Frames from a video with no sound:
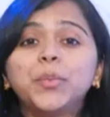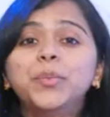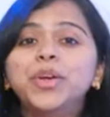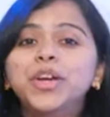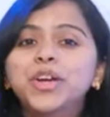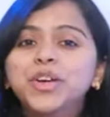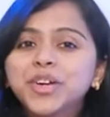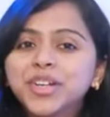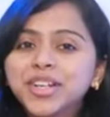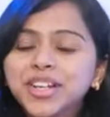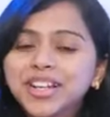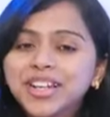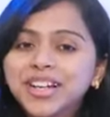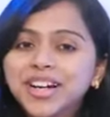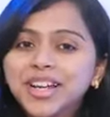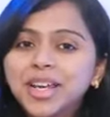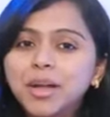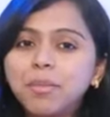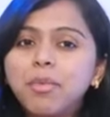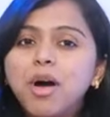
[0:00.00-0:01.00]
we're going to
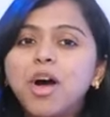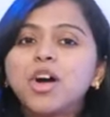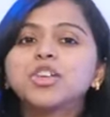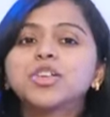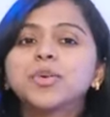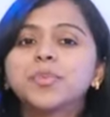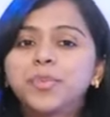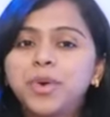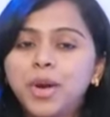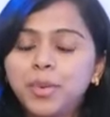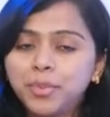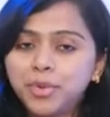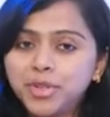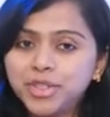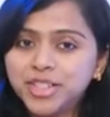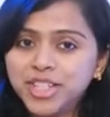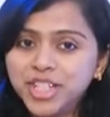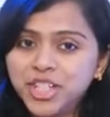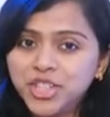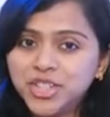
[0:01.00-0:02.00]
learn about
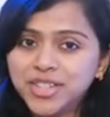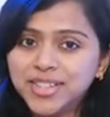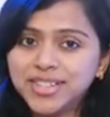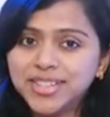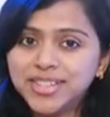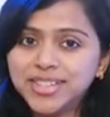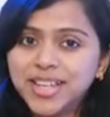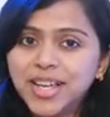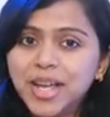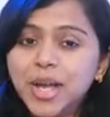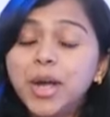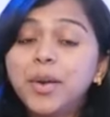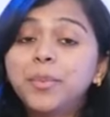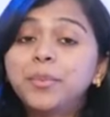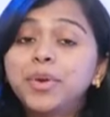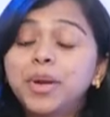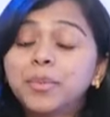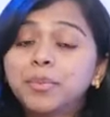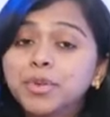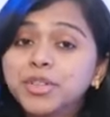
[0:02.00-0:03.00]
prepositions.
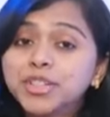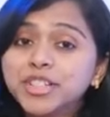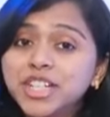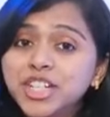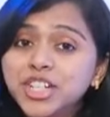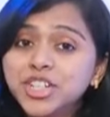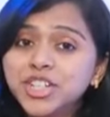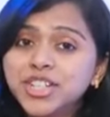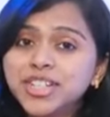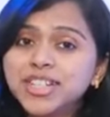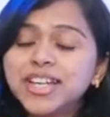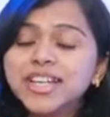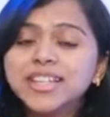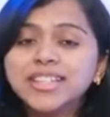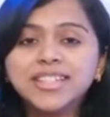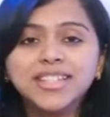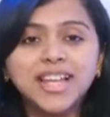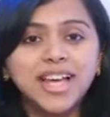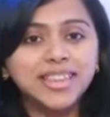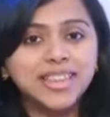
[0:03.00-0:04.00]
Preposition
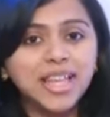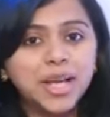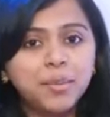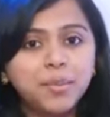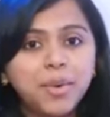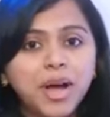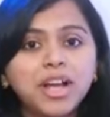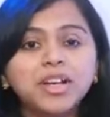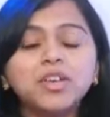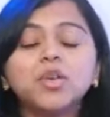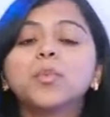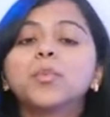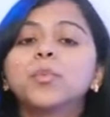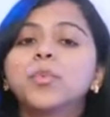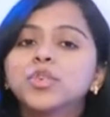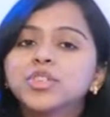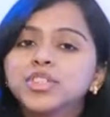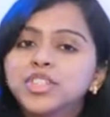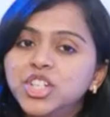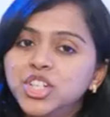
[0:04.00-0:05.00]
is nothing but
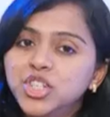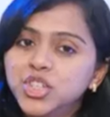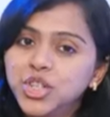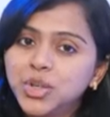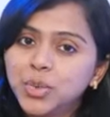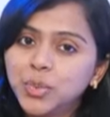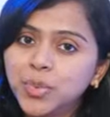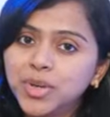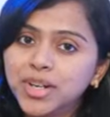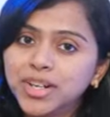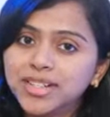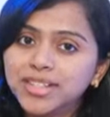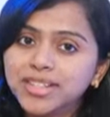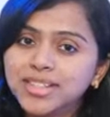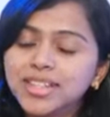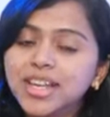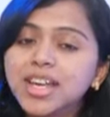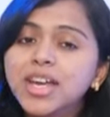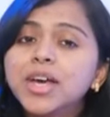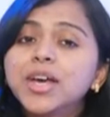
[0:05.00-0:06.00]
position
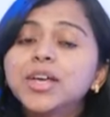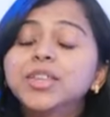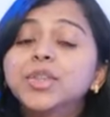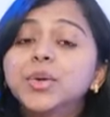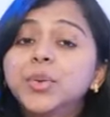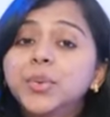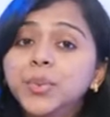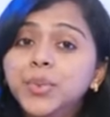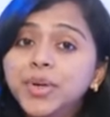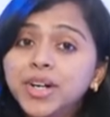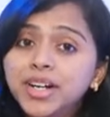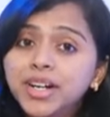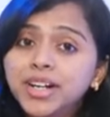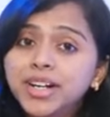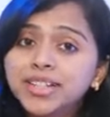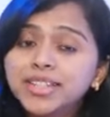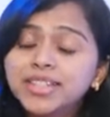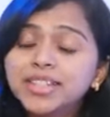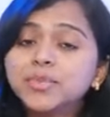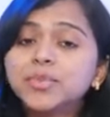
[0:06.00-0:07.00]
words. The
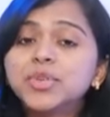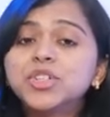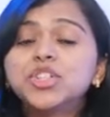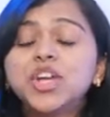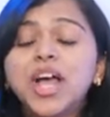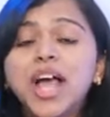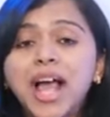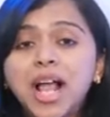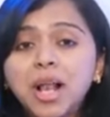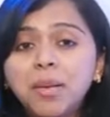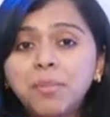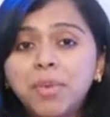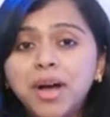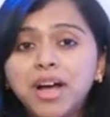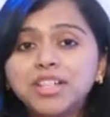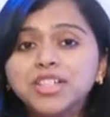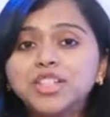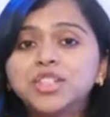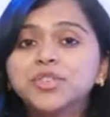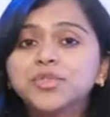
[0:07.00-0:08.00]
words which help
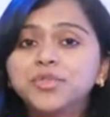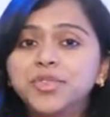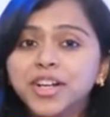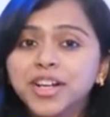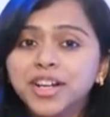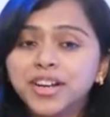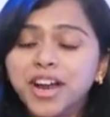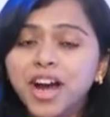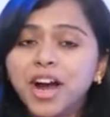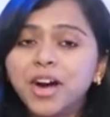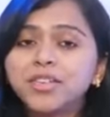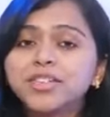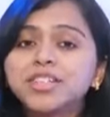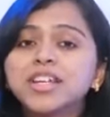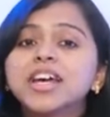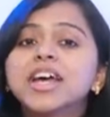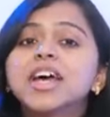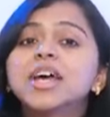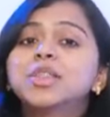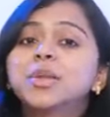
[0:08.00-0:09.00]
us to figure out
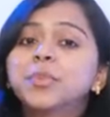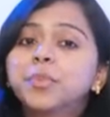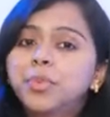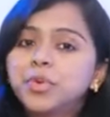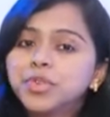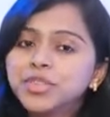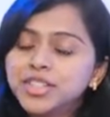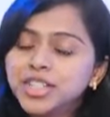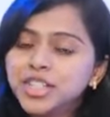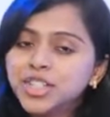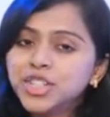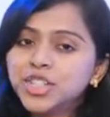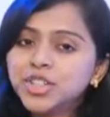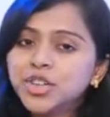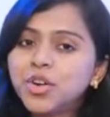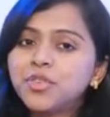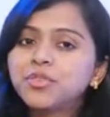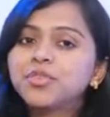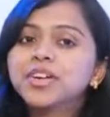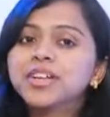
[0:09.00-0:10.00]
the position
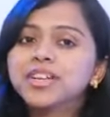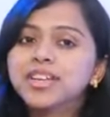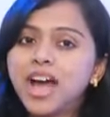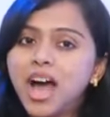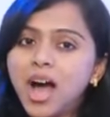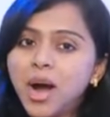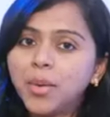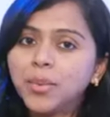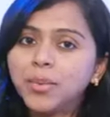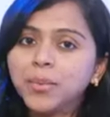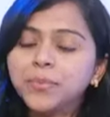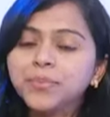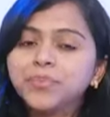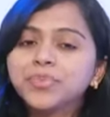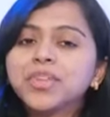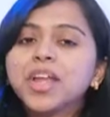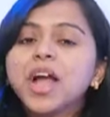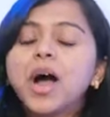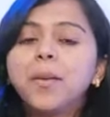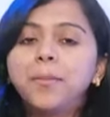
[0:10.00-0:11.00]
of a noun,
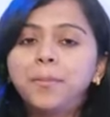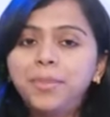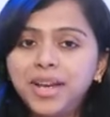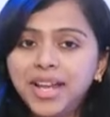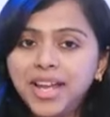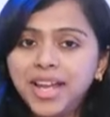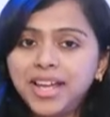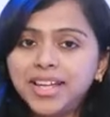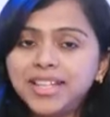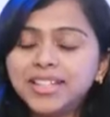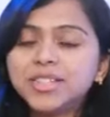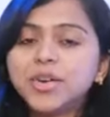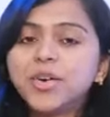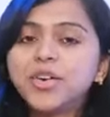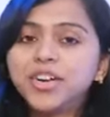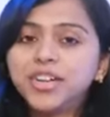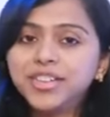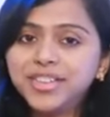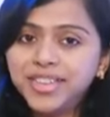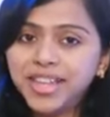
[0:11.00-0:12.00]
a place
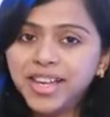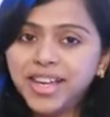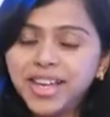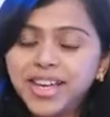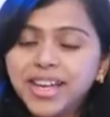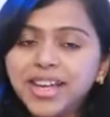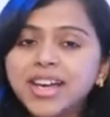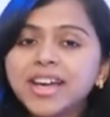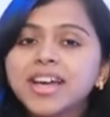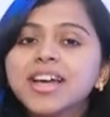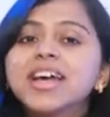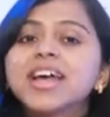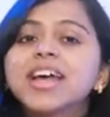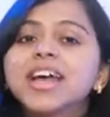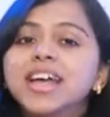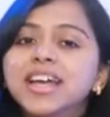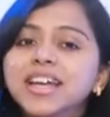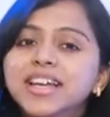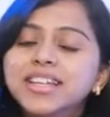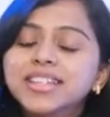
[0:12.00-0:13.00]
or a thing
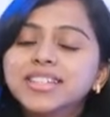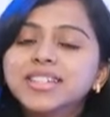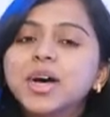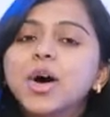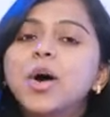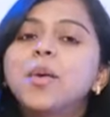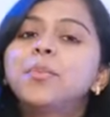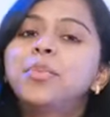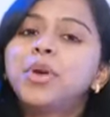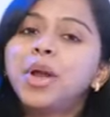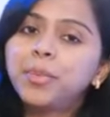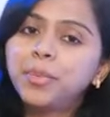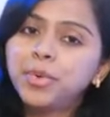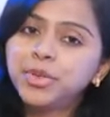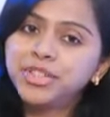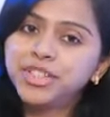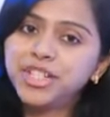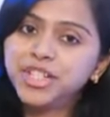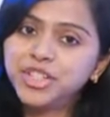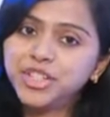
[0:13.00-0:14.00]
is a
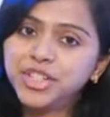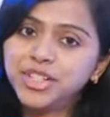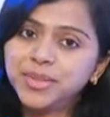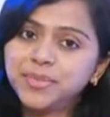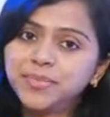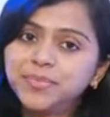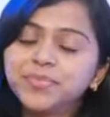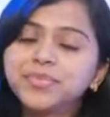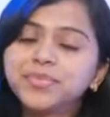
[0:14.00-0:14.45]
preposition.